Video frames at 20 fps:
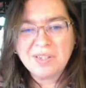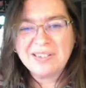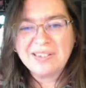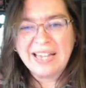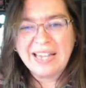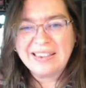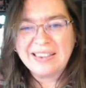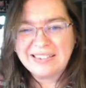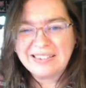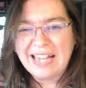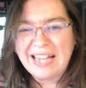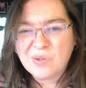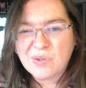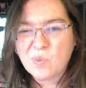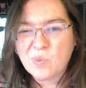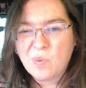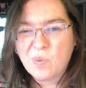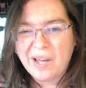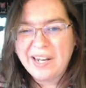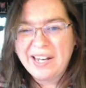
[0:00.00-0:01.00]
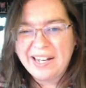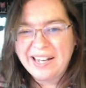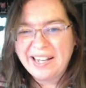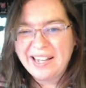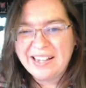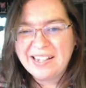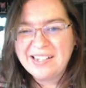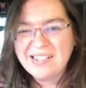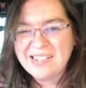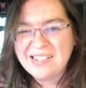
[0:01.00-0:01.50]
that's what it
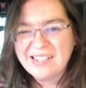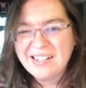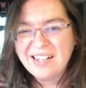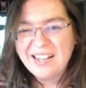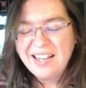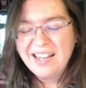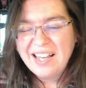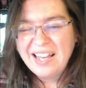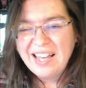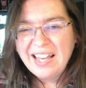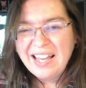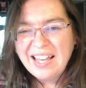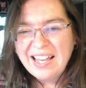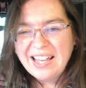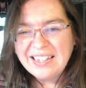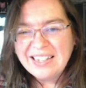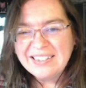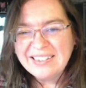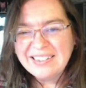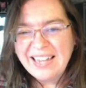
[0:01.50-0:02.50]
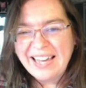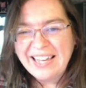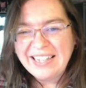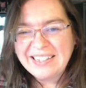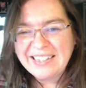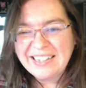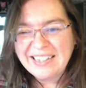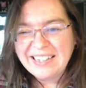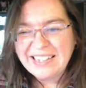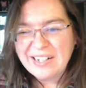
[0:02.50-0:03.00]
is. Like,
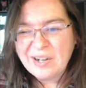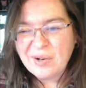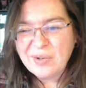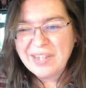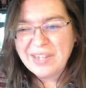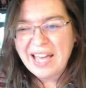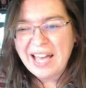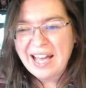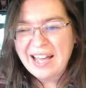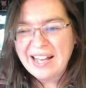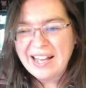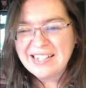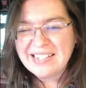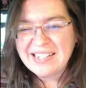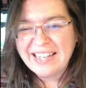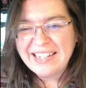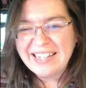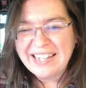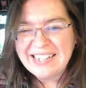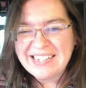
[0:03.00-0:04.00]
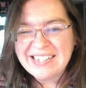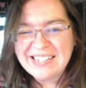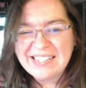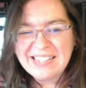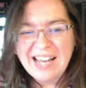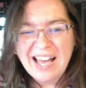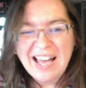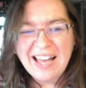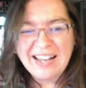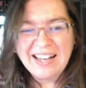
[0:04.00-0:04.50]
yeah, it's like, it's
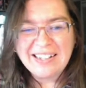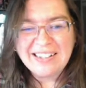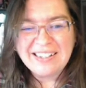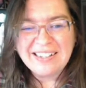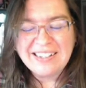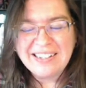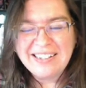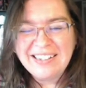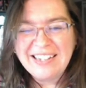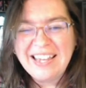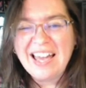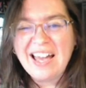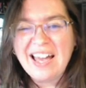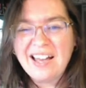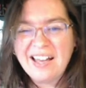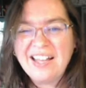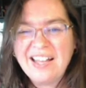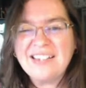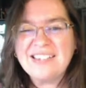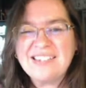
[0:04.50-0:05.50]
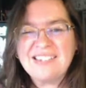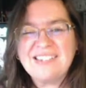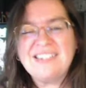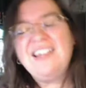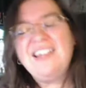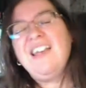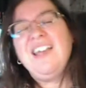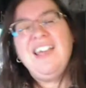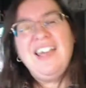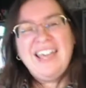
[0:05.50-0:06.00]
not, yeah, it's
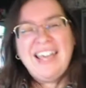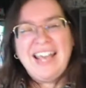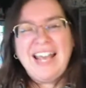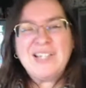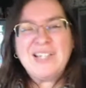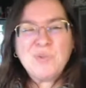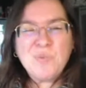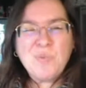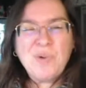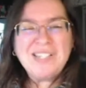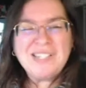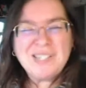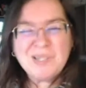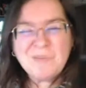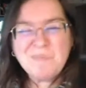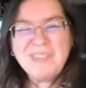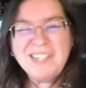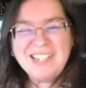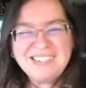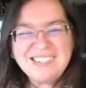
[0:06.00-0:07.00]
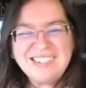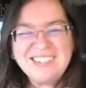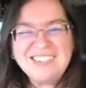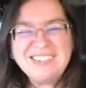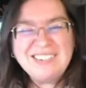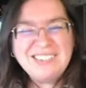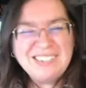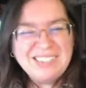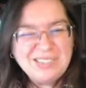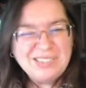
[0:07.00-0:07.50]
when something's a
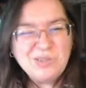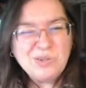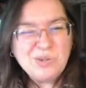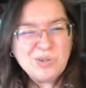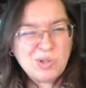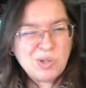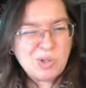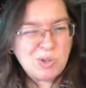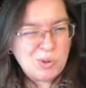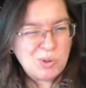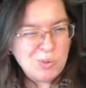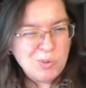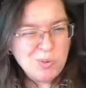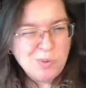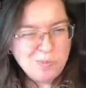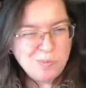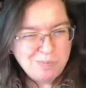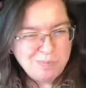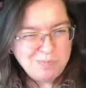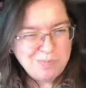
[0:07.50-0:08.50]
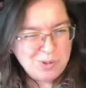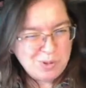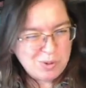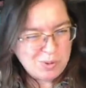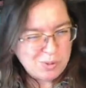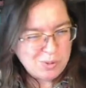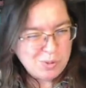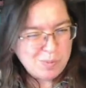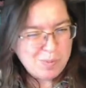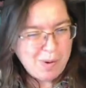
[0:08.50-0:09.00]
little too
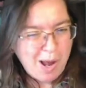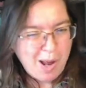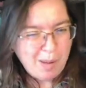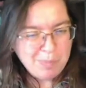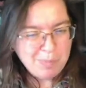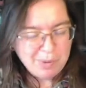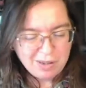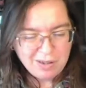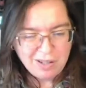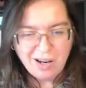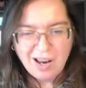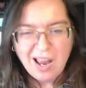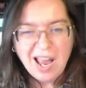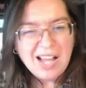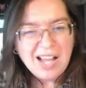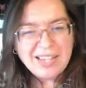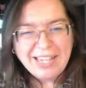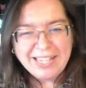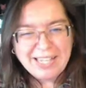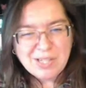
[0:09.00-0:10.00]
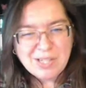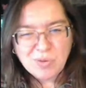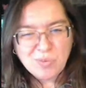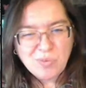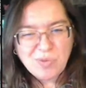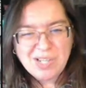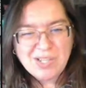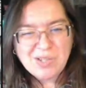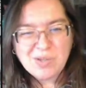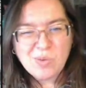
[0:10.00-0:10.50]
popular. Like, it's the
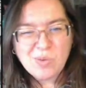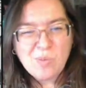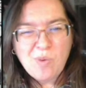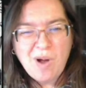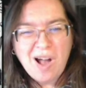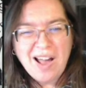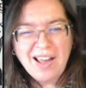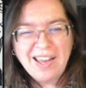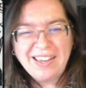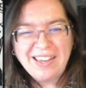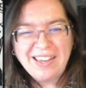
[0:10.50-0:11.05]
reason why